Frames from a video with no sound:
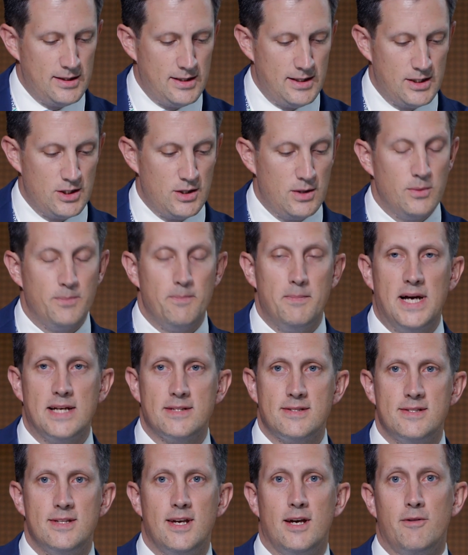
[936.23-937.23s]
they
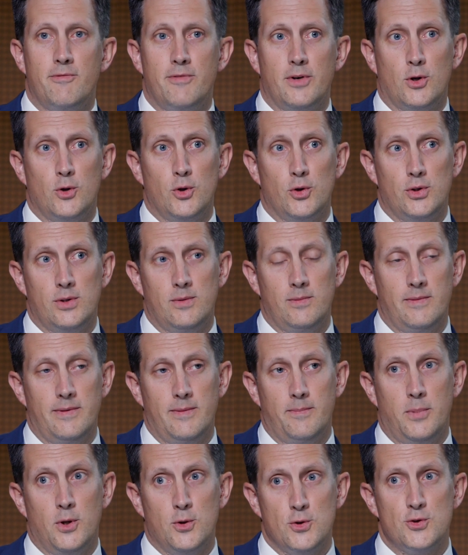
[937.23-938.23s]
must have a good
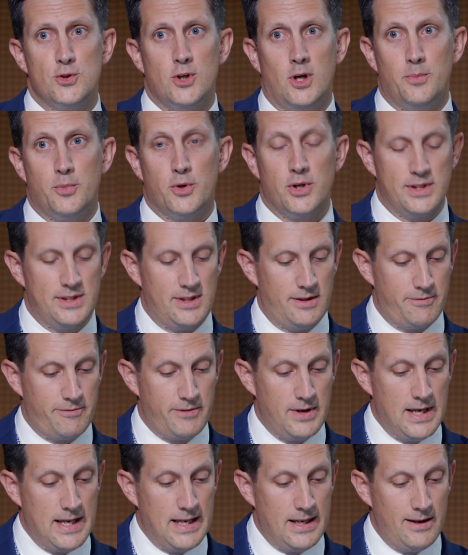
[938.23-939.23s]
postoperative